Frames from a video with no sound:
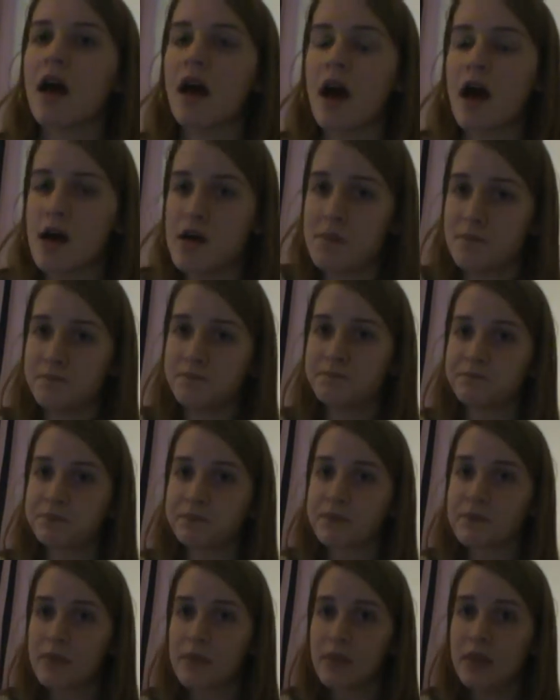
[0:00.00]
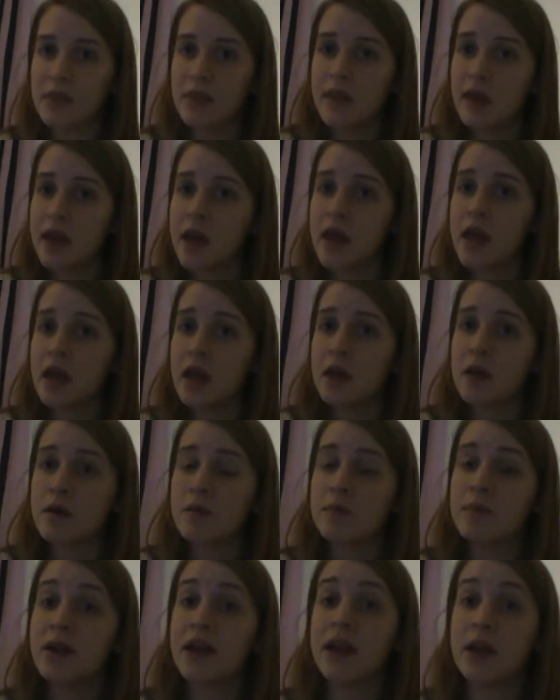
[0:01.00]
But
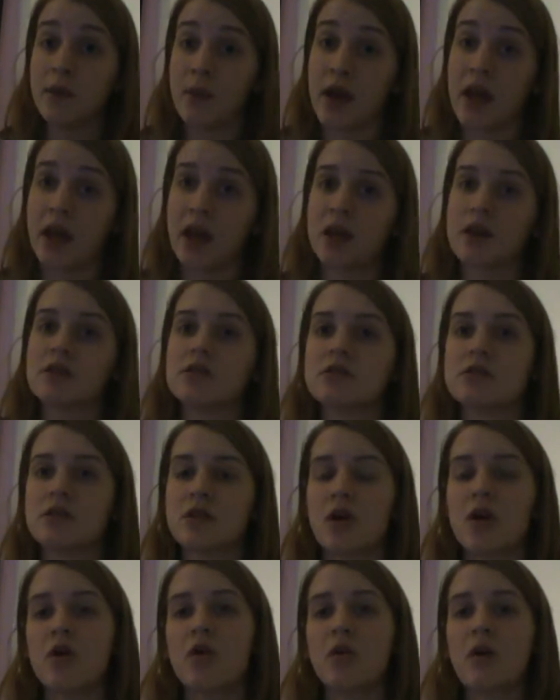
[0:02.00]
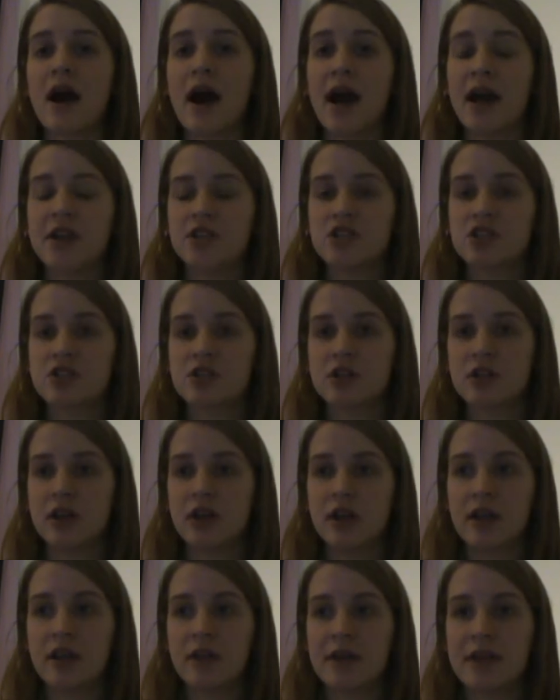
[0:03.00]
anyway, so I just
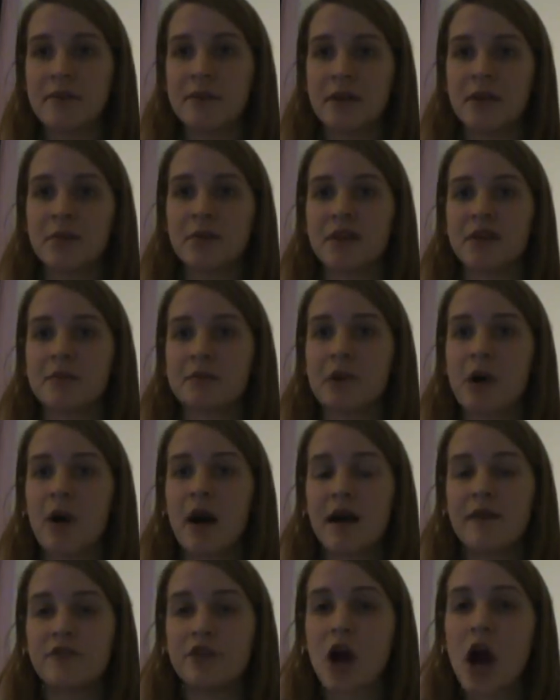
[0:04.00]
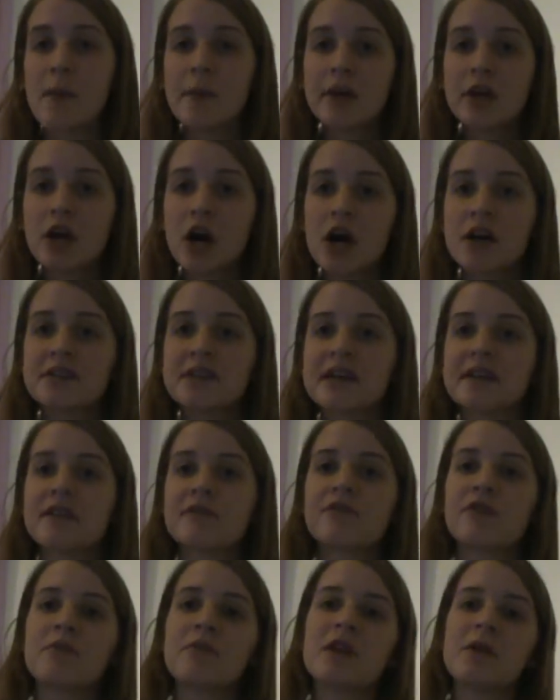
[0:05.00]
emailed them, let them know I have not been contacted
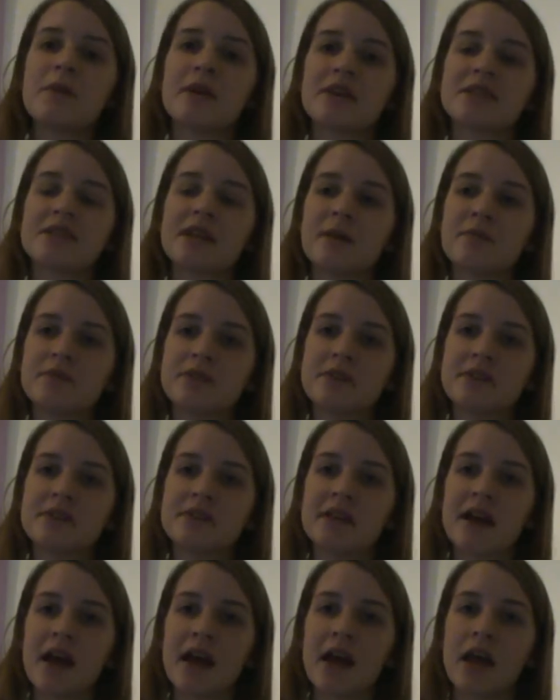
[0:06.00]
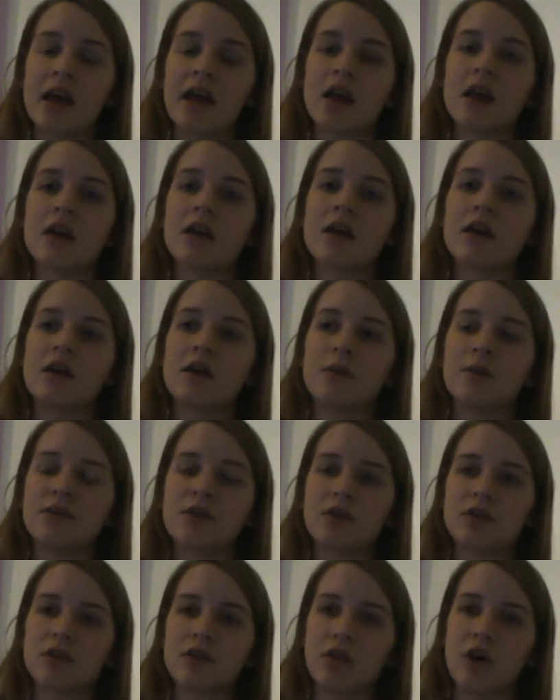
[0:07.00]
from them except to say with
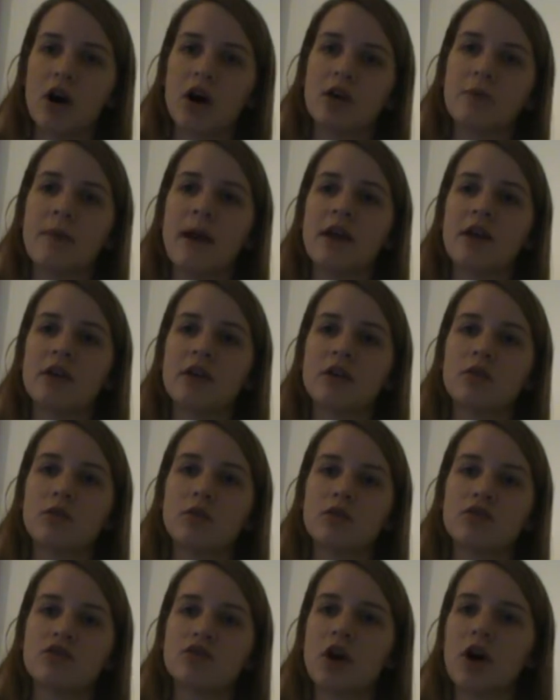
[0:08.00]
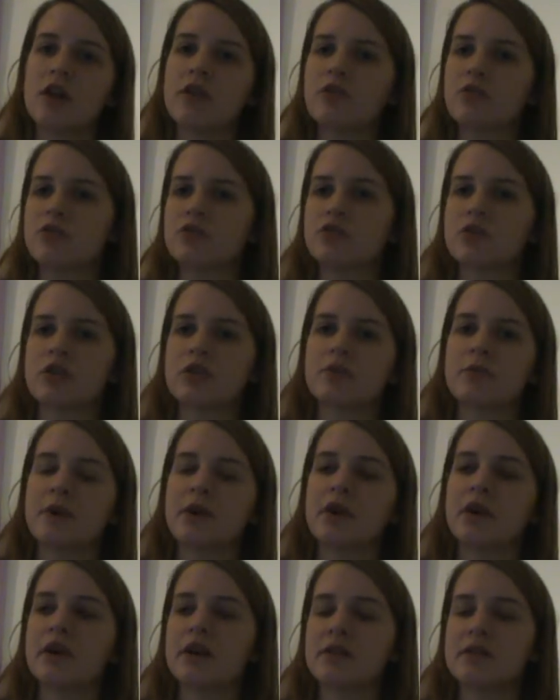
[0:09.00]
their little automated, we're sorry this was your
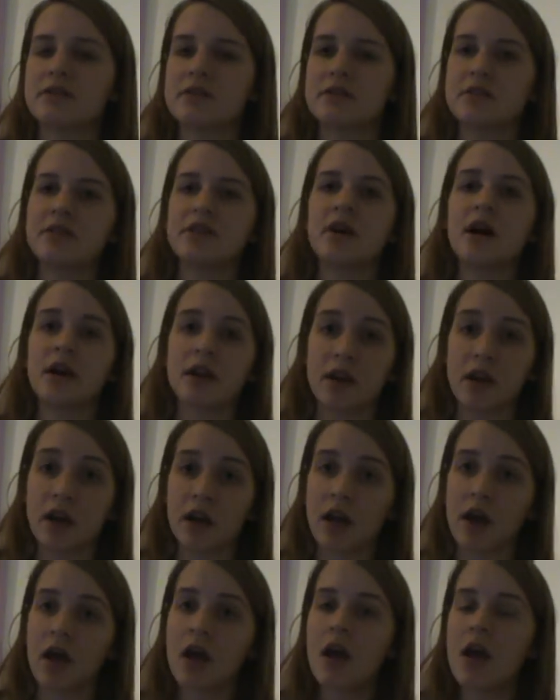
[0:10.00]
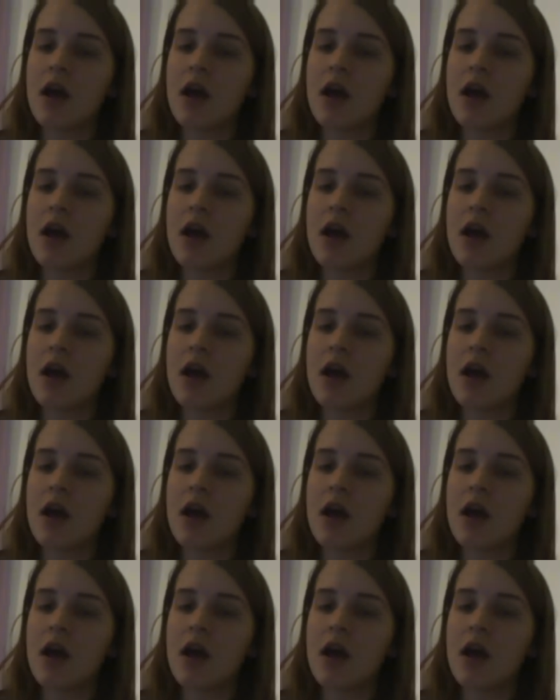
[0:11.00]
experience, yada yada.